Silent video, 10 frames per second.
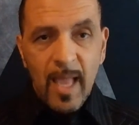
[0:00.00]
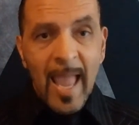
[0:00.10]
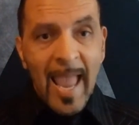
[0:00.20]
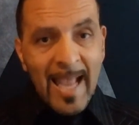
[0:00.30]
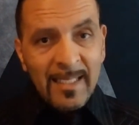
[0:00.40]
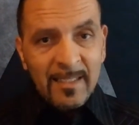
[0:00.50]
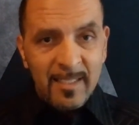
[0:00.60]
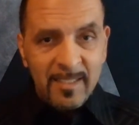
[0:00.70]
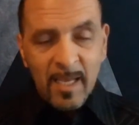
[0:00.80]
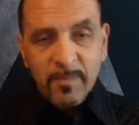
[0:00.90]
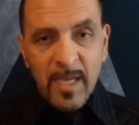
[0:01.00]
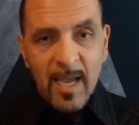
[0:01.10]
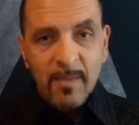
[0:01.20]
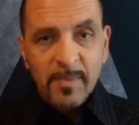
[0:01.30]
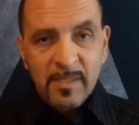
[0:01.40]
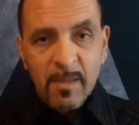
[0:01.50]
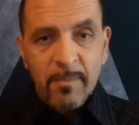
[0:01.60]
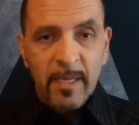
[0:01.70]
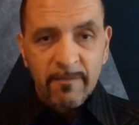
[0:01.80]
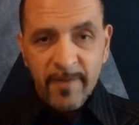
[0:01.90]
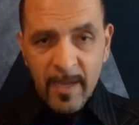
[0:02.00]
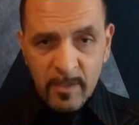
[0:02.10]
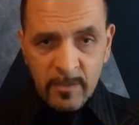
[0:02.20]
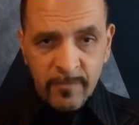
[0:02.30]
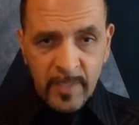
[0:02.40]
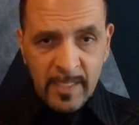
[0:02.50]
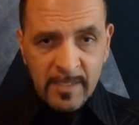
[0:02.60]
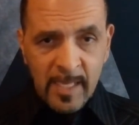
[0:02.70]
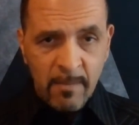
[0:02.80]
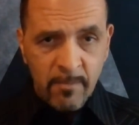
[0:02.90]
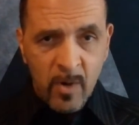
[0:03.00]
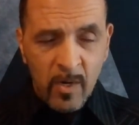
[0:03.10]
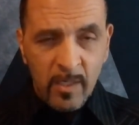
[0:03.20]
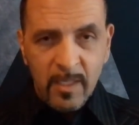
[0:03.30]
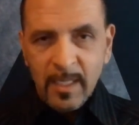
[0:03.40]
And at the same time, somebody files for that same mark